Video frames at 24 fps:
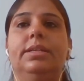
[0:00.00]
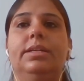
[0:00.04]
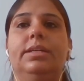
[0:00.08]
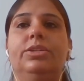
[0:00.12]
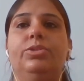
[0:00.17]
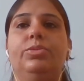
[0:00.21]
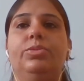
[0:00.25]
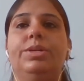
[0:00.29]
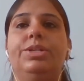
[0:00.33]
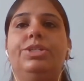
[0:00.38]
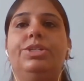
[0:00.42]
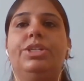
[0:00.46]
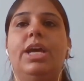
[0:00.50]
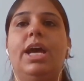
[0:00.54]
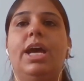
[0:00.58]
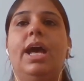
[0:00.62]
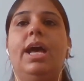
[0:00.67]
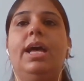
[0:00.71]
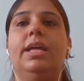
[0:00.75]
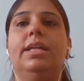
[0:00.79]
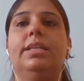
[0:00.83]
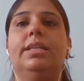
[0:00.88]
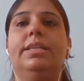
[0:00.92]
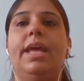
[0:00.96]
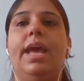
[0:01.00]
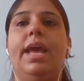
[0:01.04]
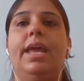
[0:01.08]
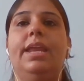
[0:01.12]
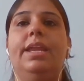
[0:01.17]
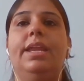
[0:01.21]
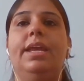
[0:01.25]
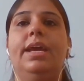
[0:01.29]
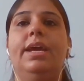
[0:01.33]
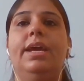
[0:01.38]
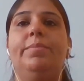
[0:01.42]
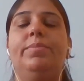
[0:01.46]
trisha
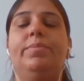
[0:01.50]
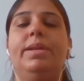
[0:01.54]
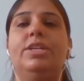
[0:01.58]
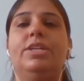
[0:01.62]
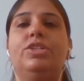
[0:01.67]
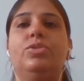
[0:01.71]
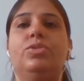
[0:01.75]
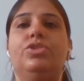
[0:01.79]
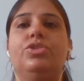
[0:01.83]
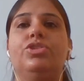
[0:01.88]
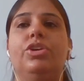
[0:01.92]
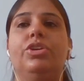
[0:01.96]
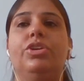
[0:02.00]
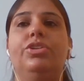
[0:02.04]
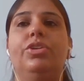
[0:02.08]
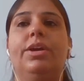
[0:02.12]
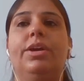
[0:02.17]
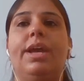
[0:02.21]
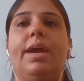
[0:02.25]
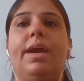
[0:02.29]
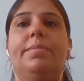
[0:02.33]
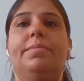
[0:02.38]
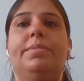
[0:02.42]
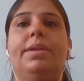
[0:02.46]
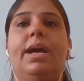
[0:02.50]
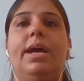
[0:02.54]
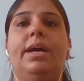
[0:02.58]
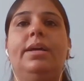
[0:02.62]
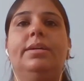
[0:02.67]
dhairya please switch on your camera